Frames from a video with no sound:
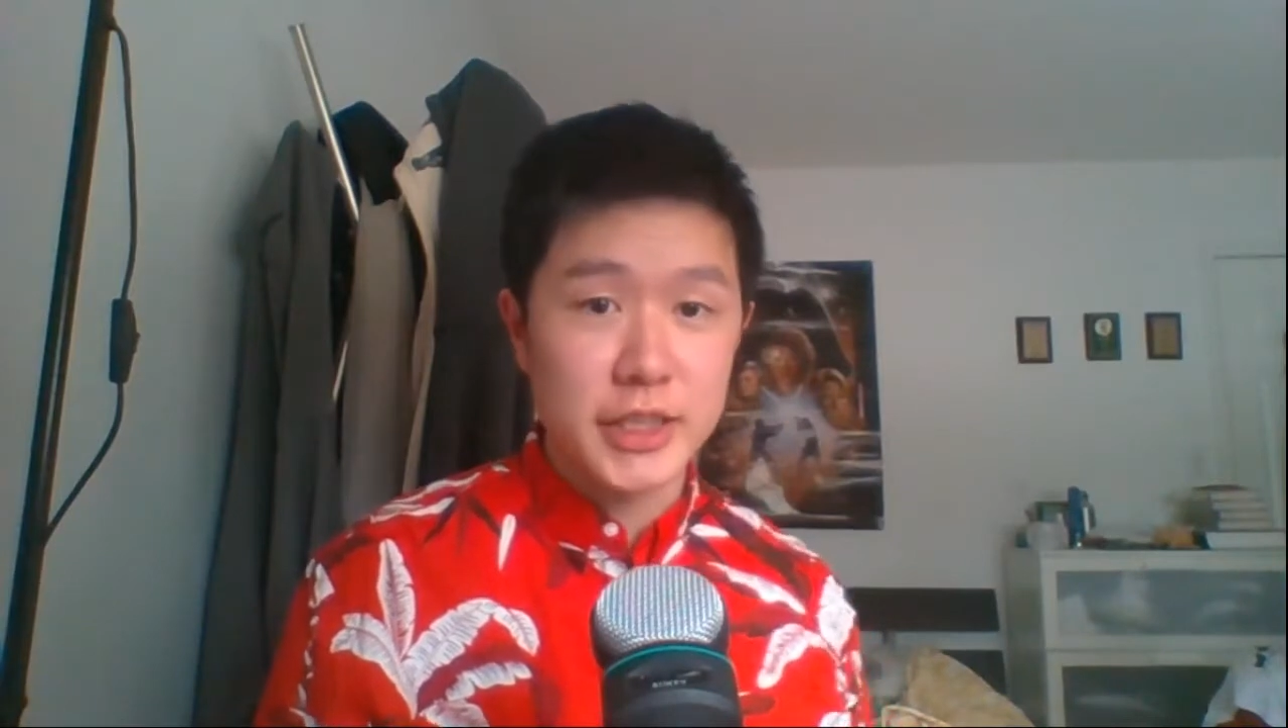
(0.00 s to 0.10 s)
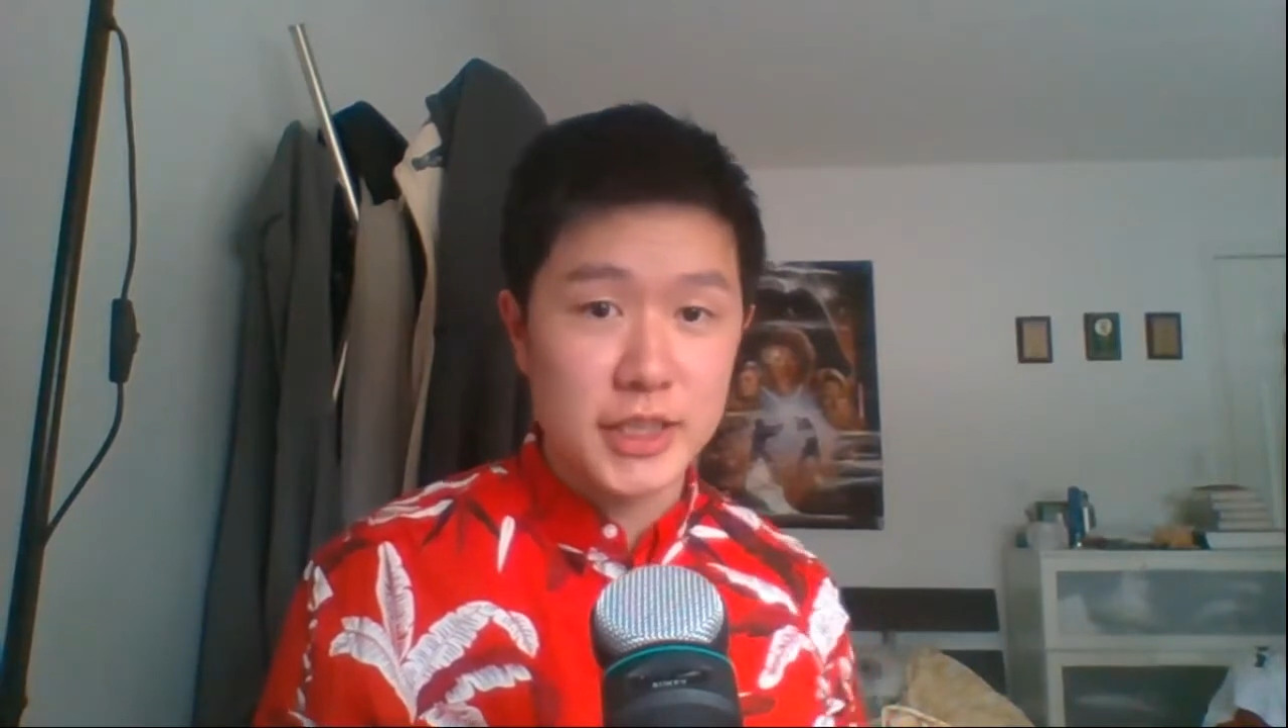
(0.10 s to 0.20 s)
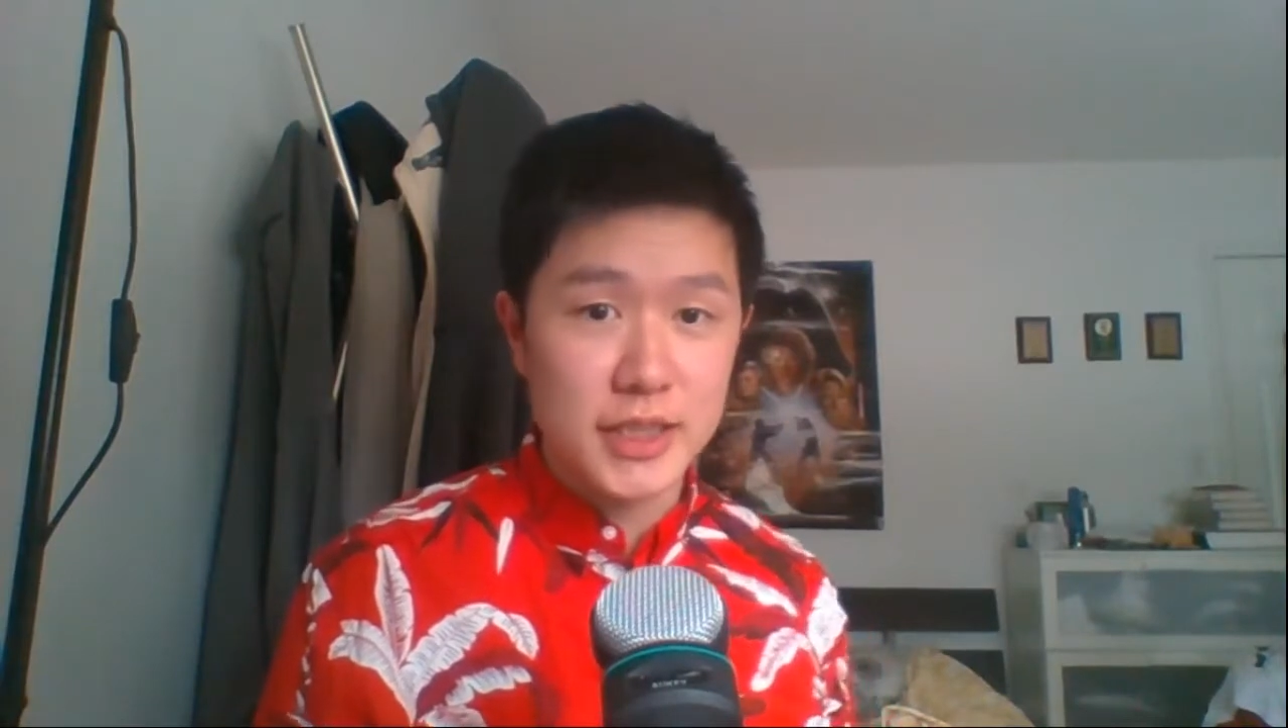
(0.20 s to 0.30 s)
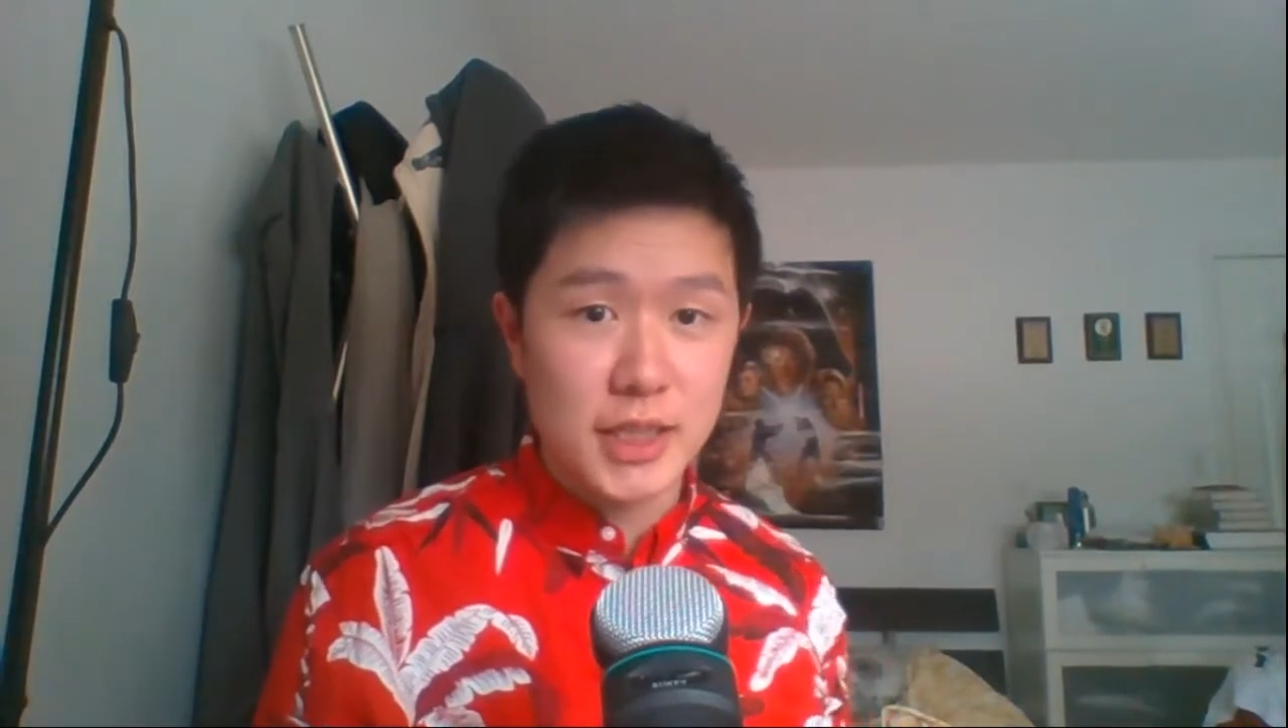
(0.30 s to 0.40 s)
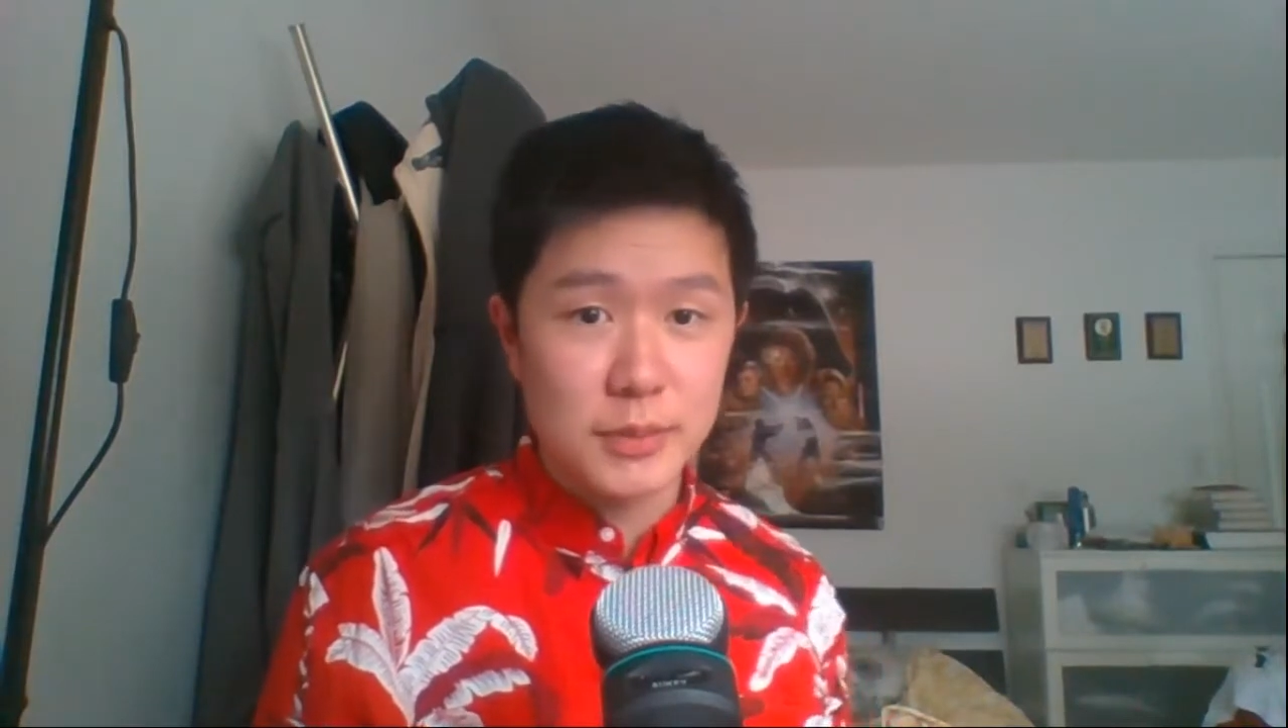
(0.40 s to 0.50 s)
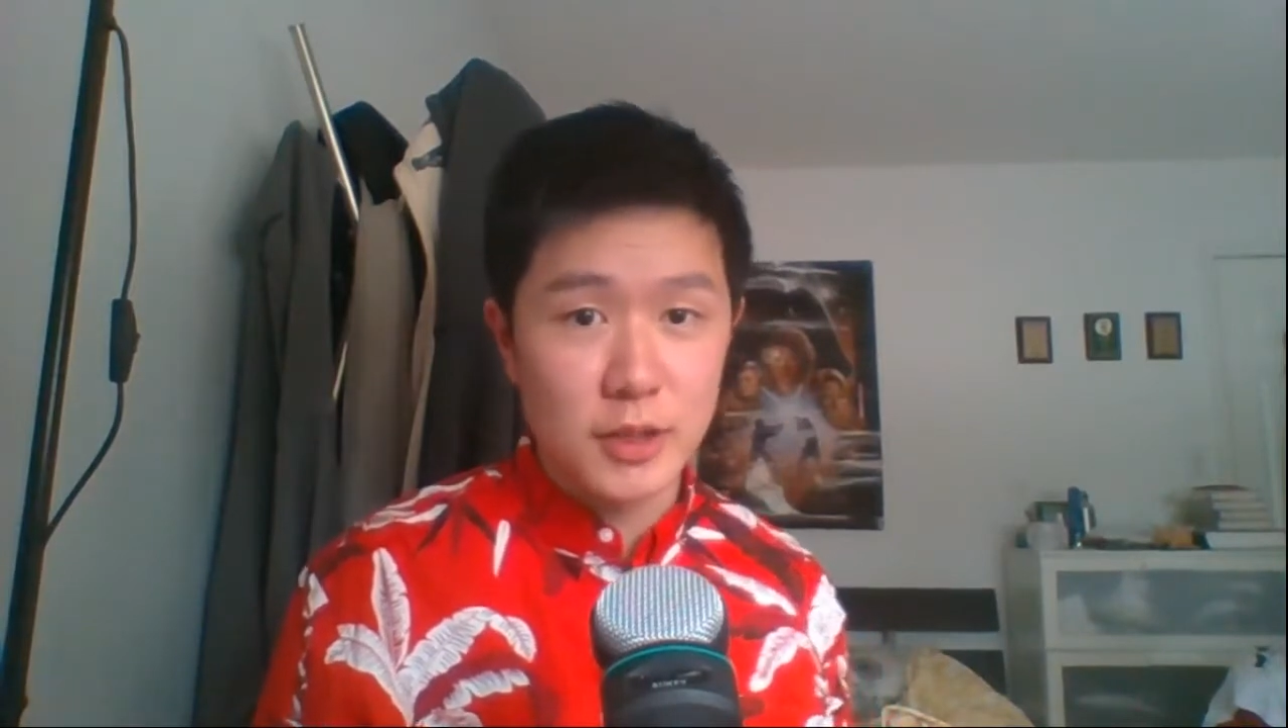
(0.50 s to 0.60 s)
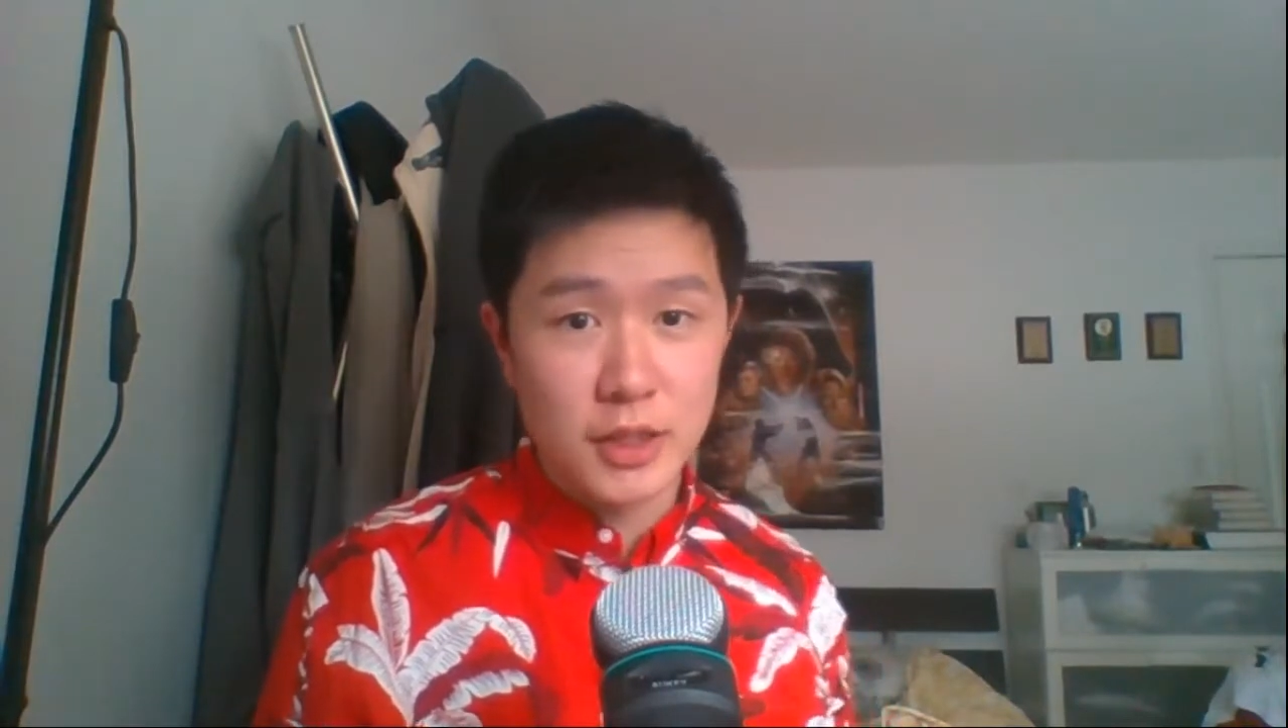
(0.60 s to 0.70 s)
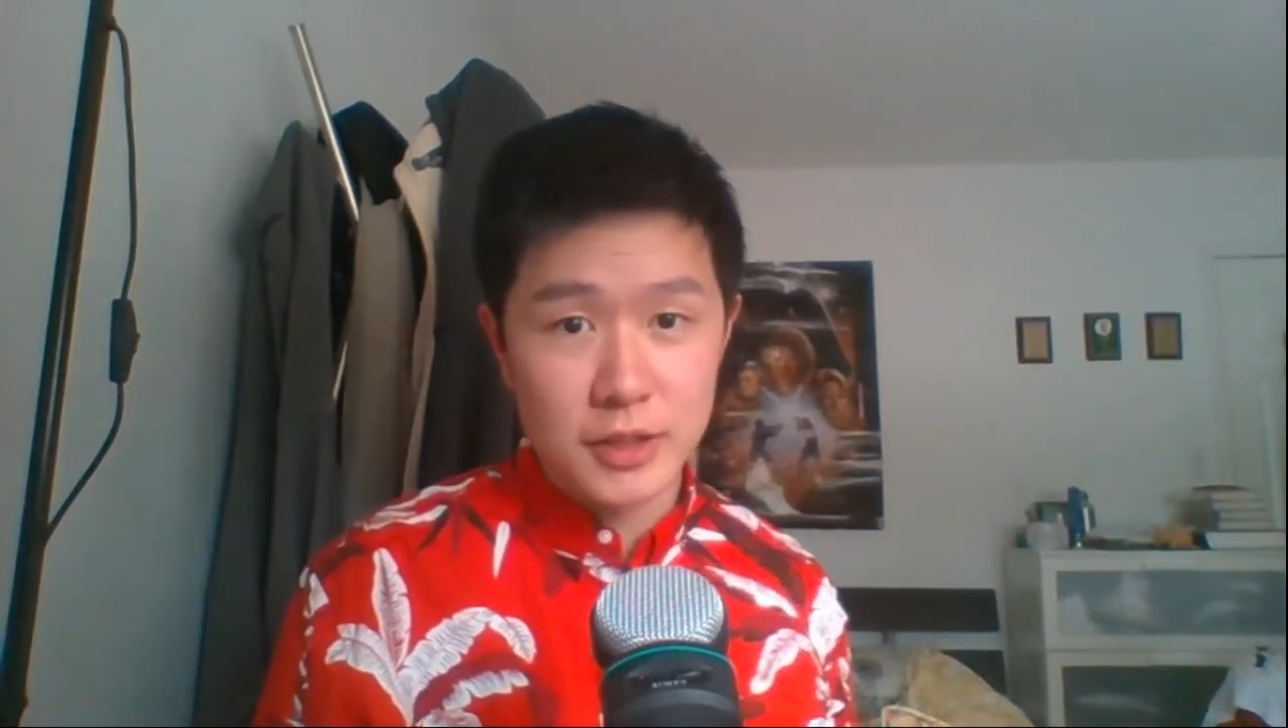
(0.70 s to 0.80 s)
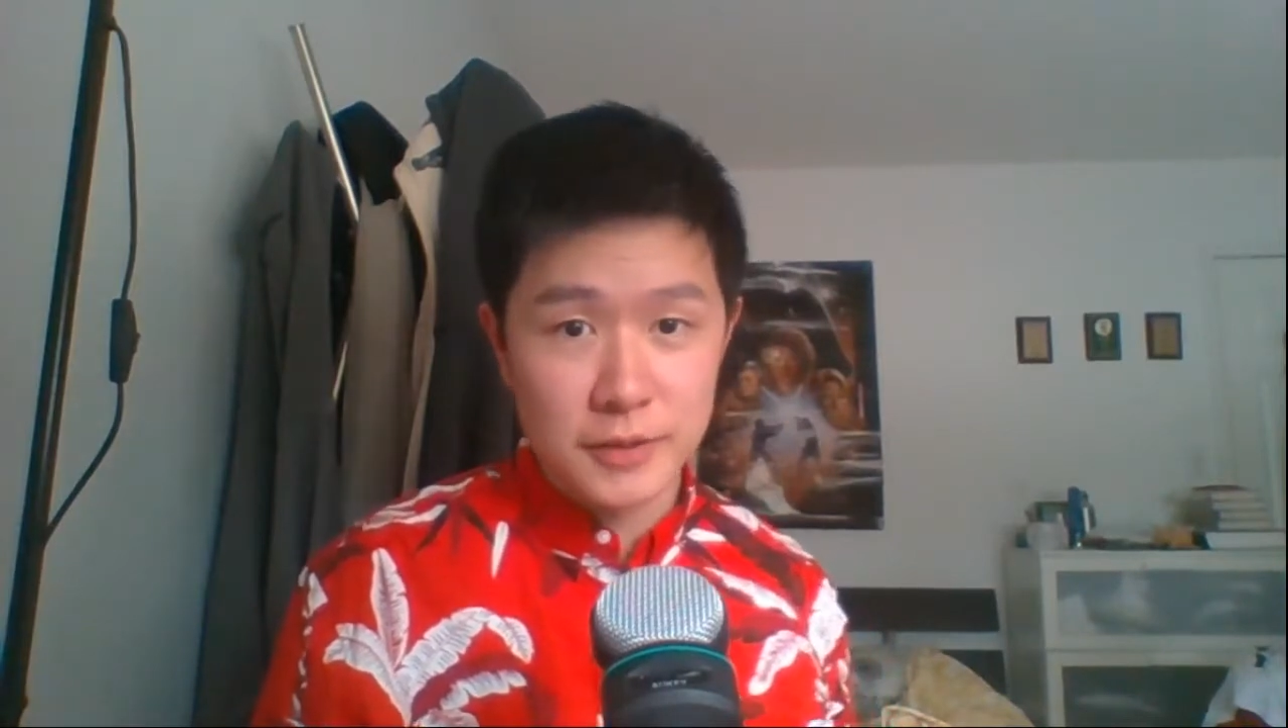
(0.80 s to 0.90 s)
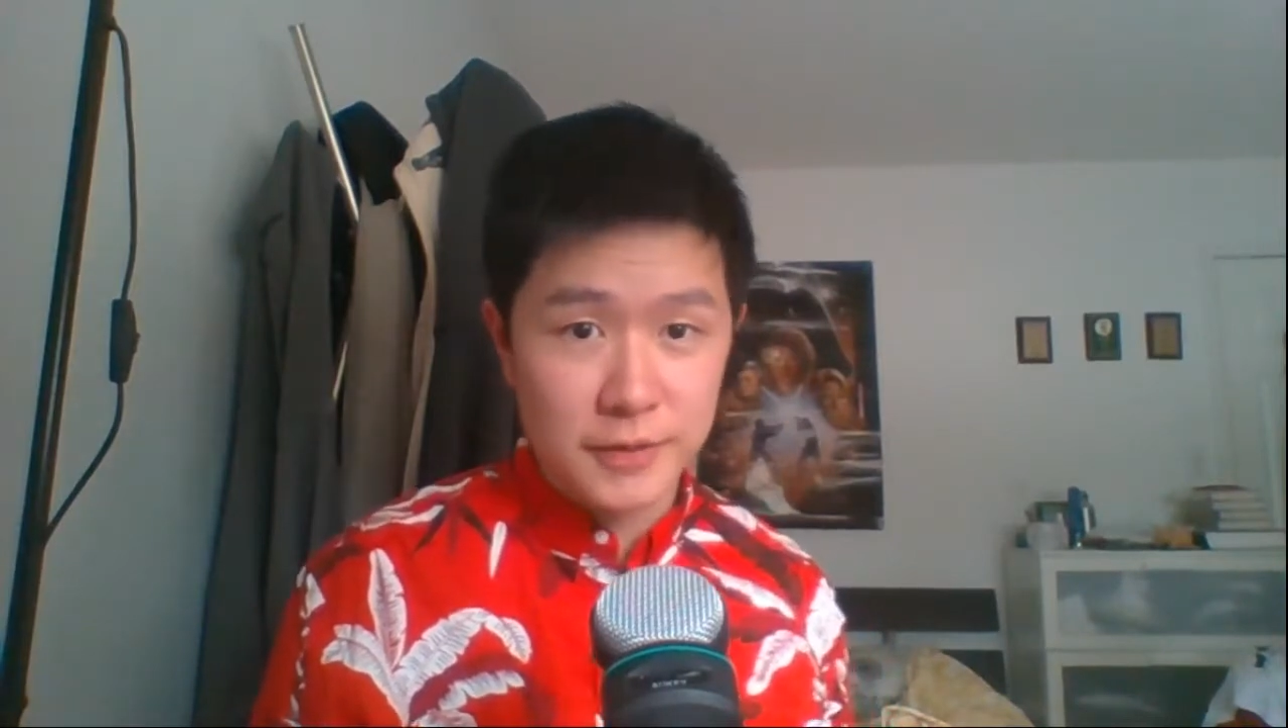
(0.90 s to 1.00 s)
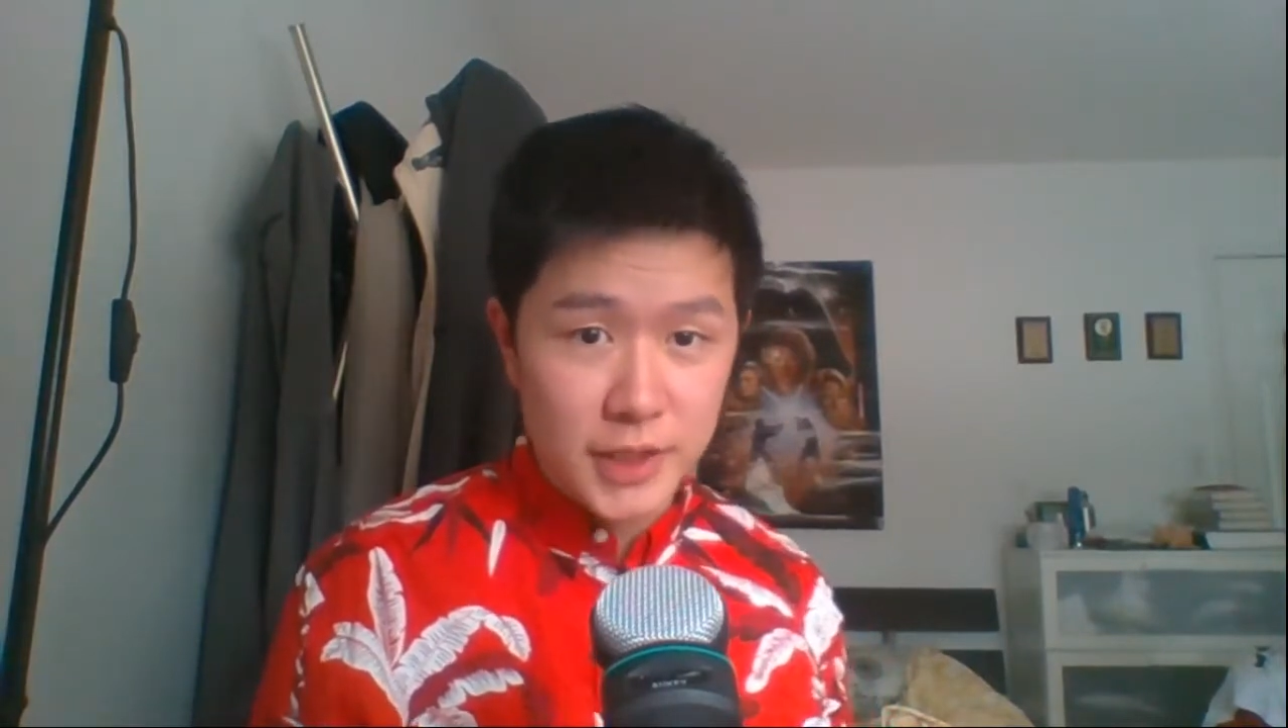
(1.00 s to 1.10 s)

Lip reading: example of